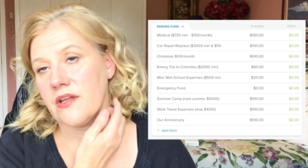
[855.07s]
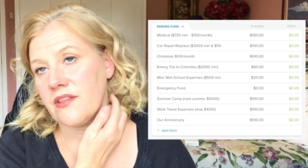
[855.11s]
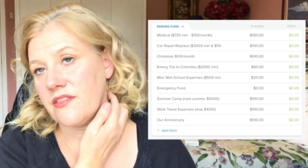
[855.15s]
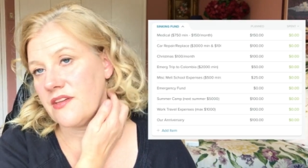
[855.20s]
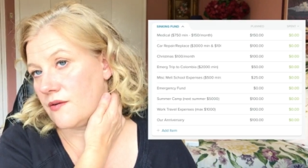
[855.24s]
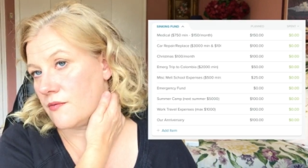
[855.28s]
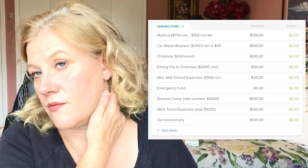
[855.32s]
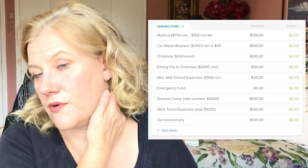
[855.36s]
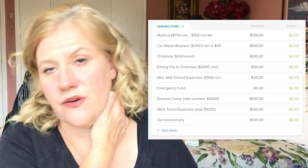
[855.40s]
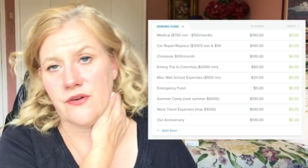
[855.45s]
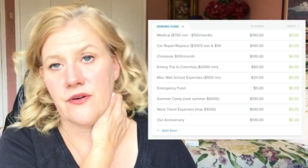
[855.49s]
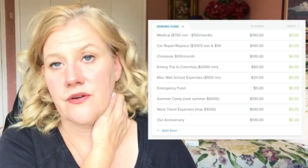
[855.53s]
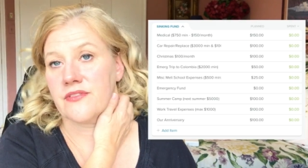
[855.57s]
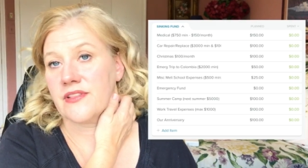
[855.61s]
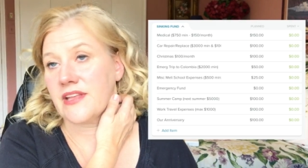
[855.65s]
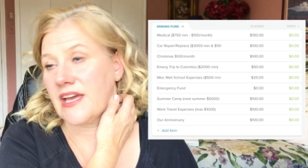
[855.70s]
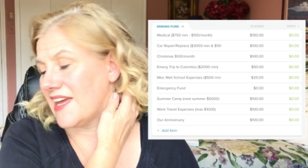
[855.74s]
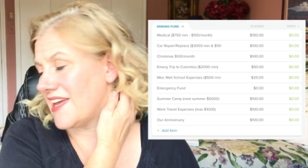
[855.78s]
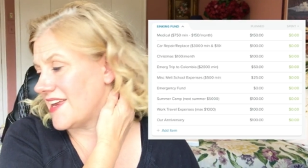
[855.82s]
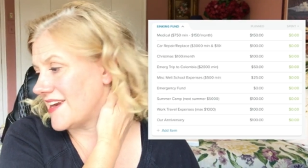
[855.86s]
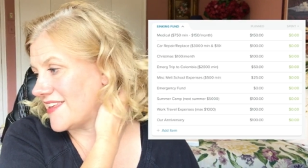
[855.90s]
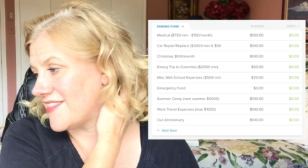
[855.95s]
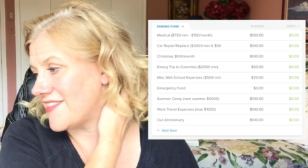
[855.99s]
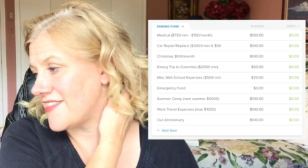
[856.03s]
I think we're
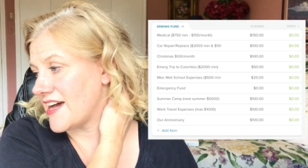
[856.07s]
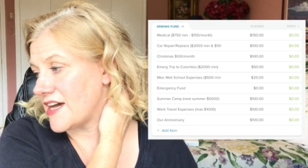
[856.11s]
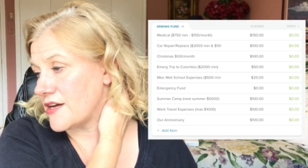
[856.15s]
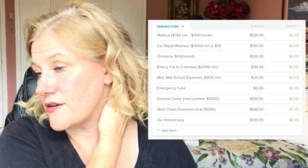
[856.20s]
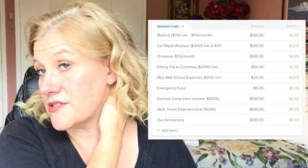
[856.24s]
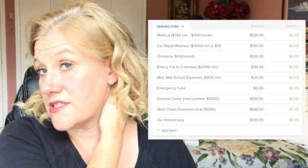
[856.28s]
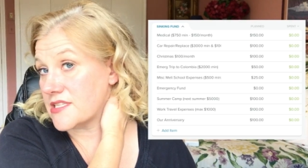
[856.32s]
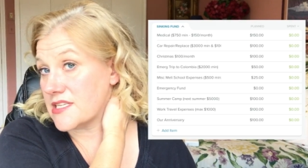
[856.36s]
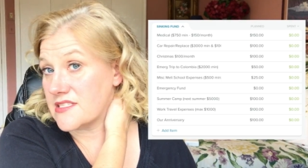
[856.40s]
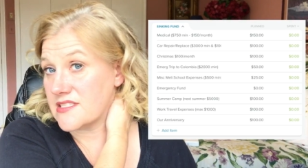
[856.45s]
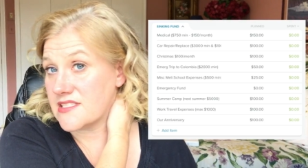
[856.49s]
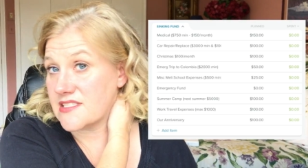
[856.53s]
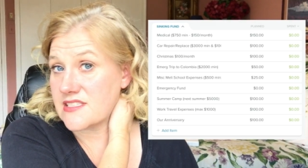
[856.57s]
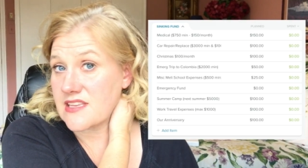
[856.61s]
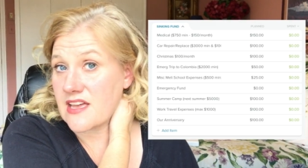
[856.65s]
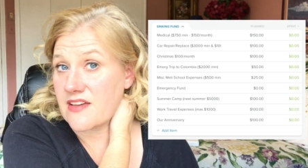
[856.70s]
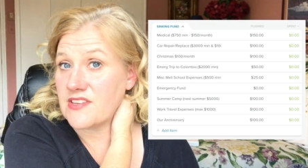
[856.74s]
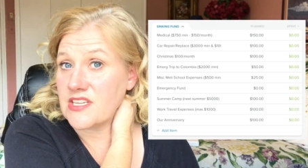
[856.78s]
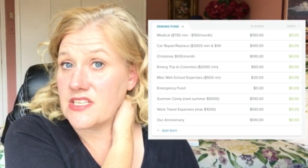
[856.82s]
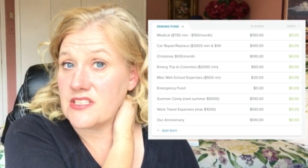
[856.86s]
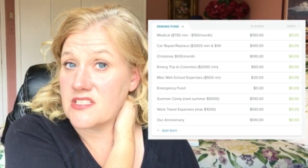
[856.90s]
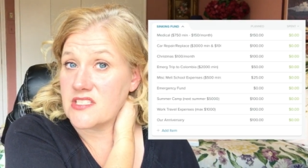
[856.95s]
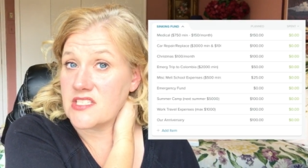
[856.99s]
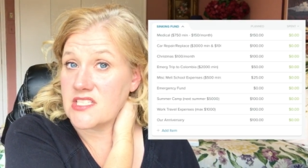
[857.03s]
like at a thousand
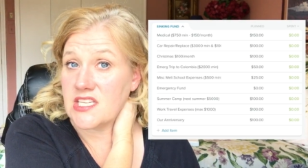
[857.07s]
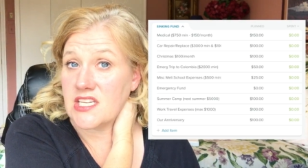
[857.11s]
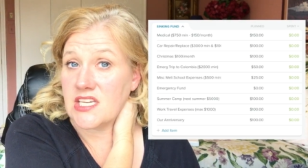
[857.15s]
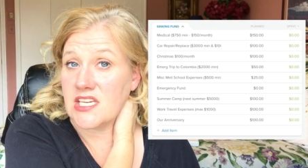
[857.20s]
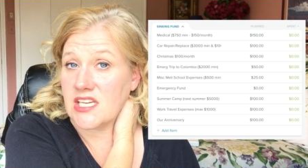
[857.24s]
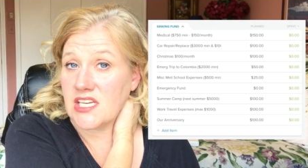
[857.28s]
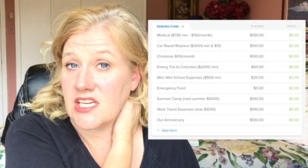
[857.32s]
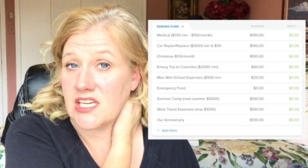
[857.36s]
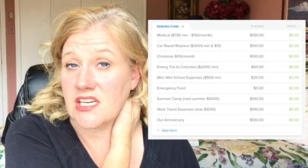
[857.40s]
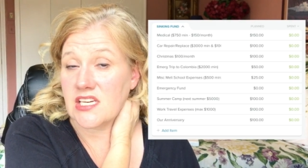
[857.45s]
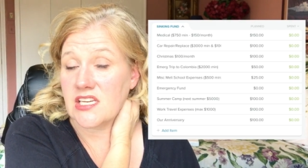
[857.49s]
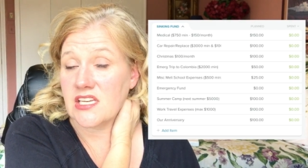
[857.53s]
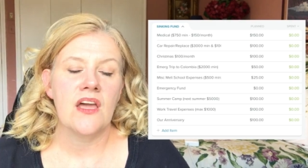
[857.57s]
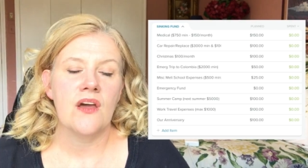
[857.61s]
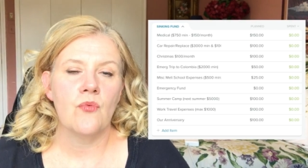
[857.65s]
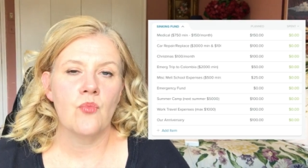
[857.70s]
seventeen.